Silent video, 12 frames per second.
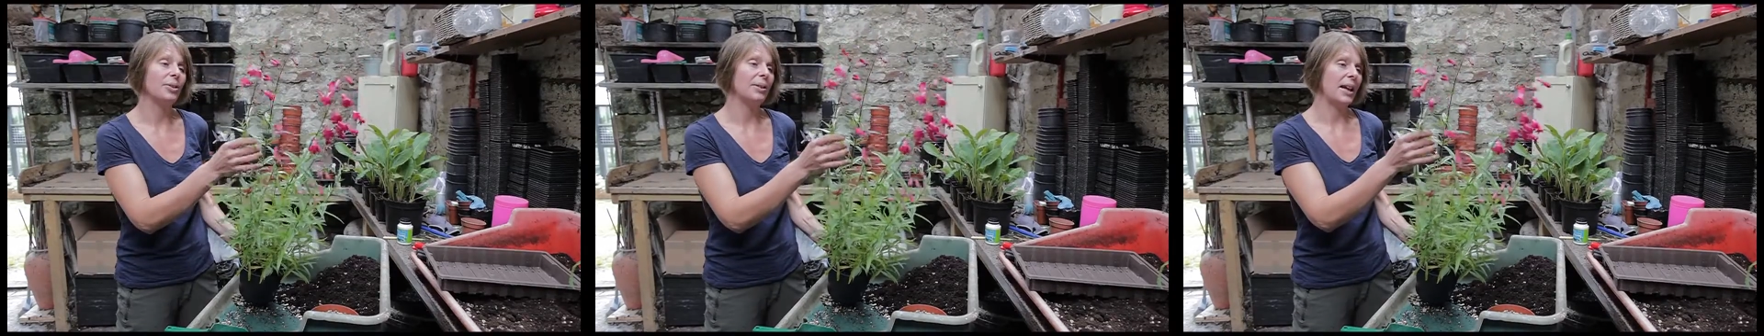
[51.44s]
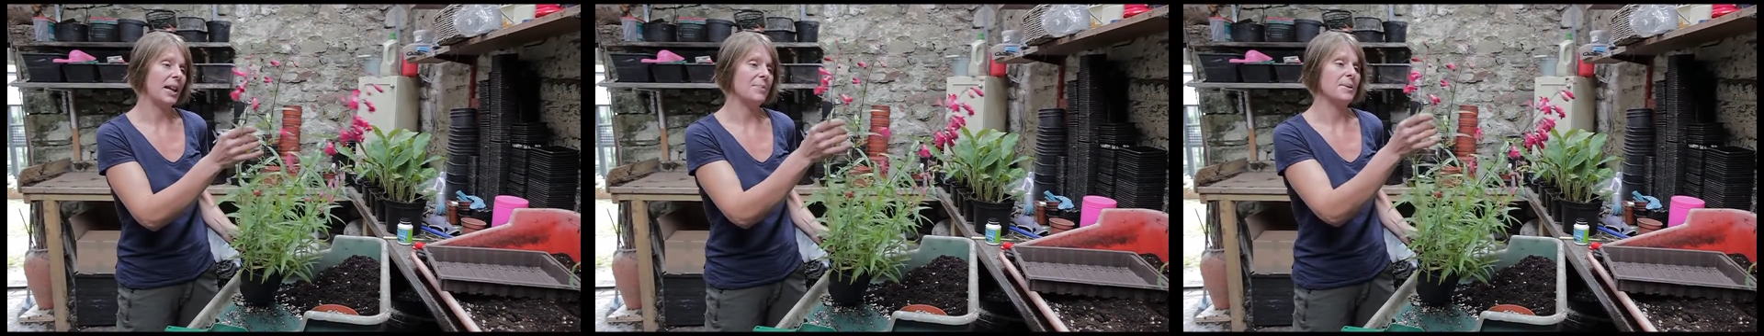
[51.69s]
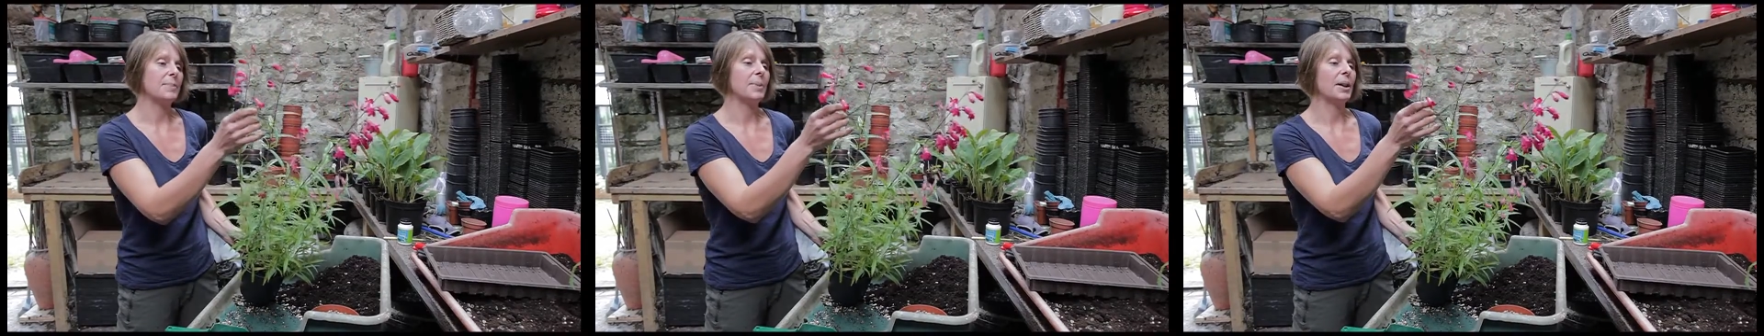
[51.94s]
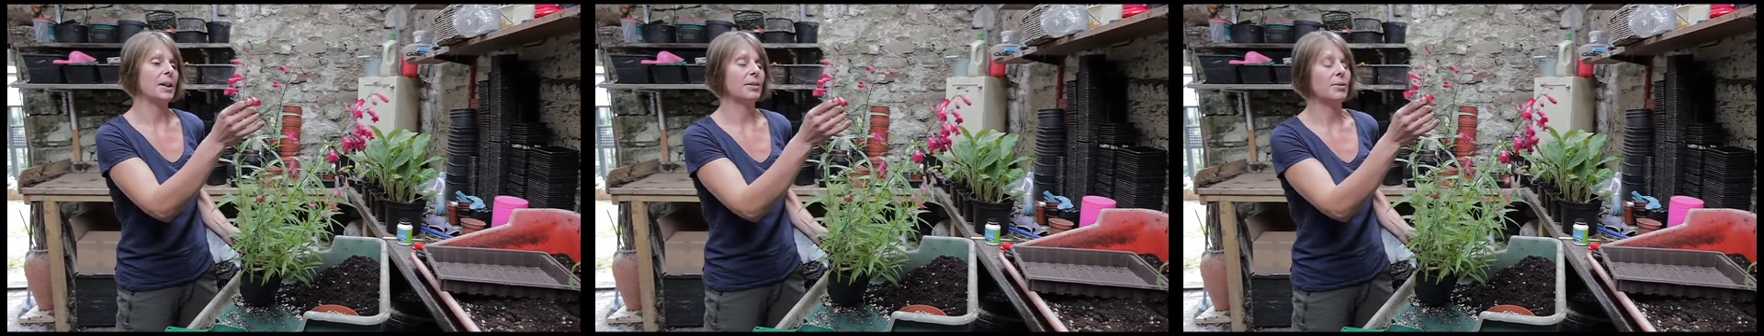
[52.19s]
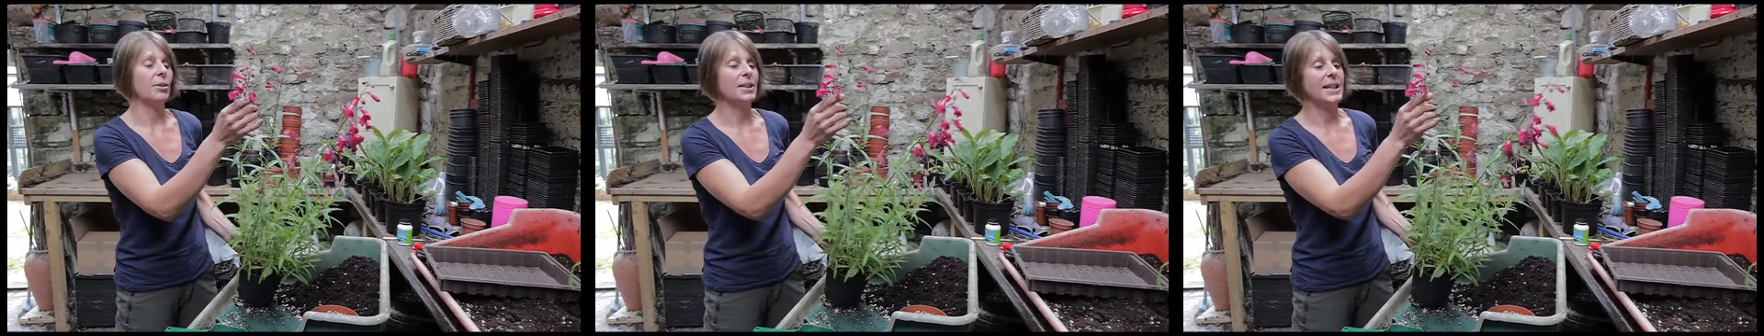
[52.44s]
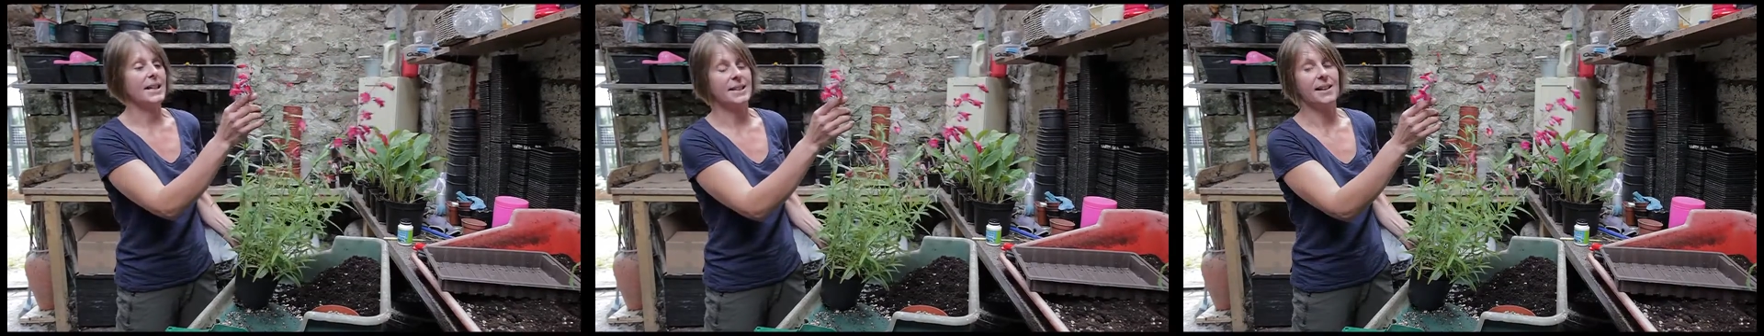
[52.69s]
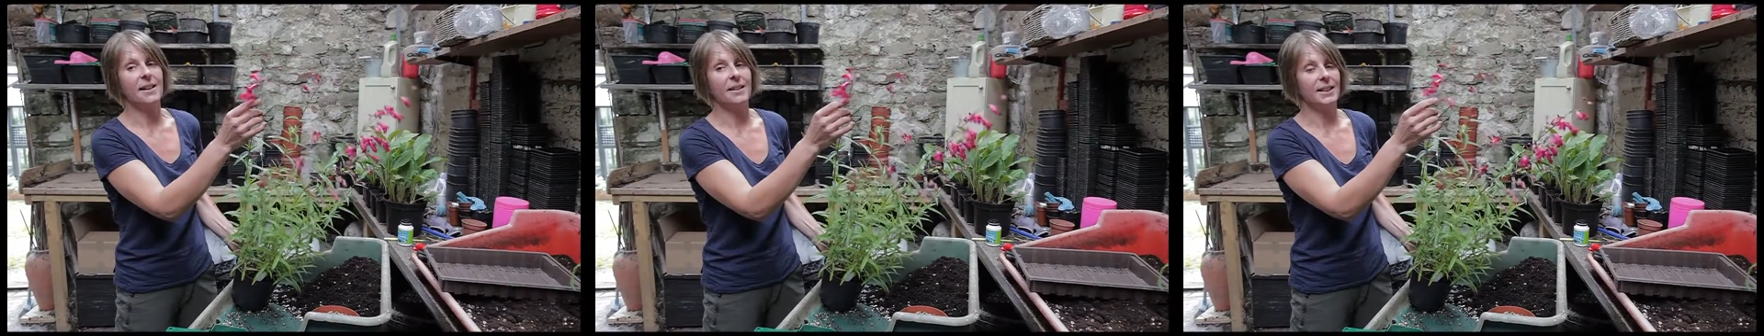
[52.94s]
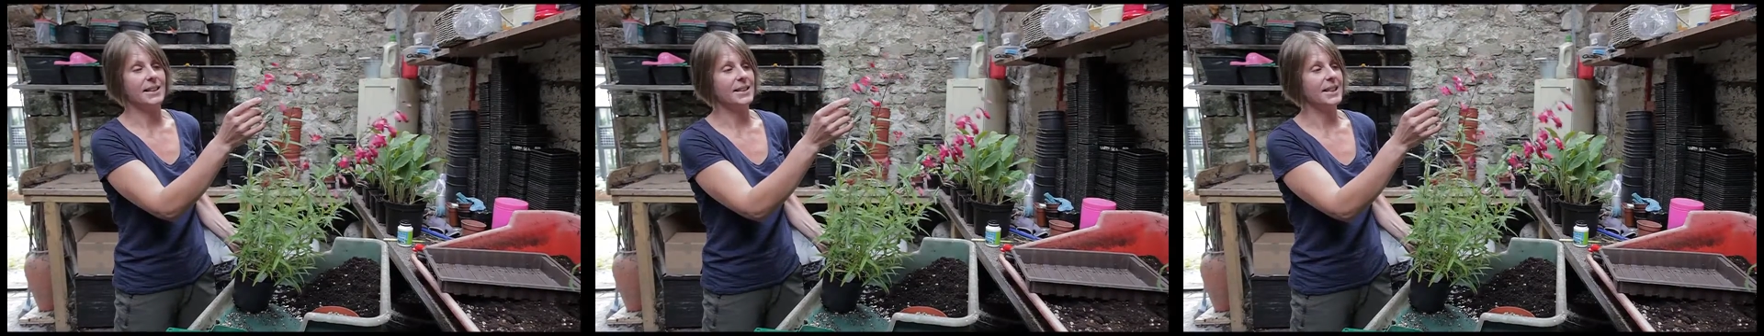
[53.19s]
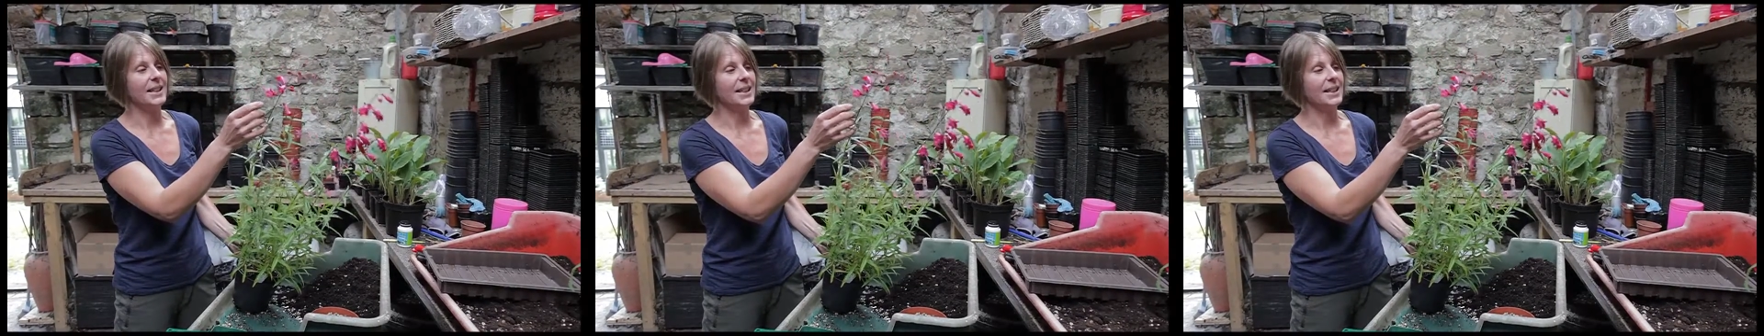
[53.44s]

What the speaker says: names, but I grow it as Garnet.